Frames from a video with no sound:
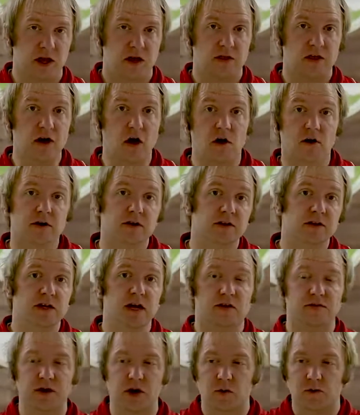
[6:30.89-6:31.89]
The Ark of the
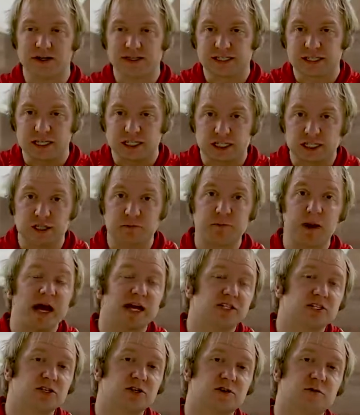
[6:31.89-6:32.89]
Covenant was this
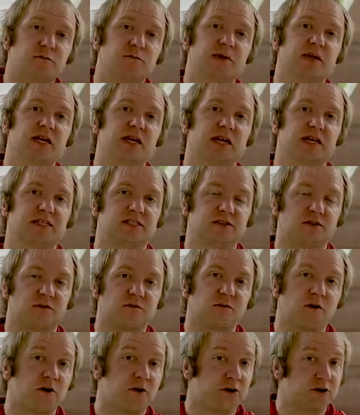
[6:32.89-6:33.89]
special piece of
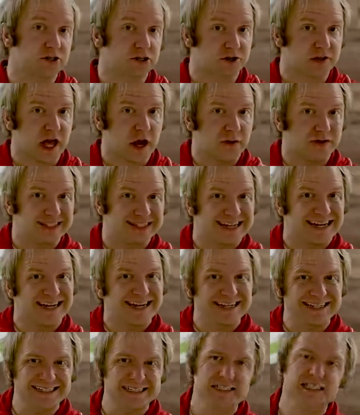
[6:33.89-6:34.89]
furniture that was
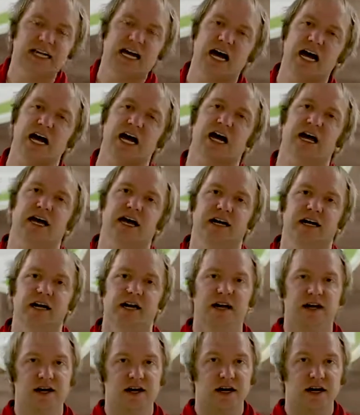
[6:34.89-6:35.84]
inside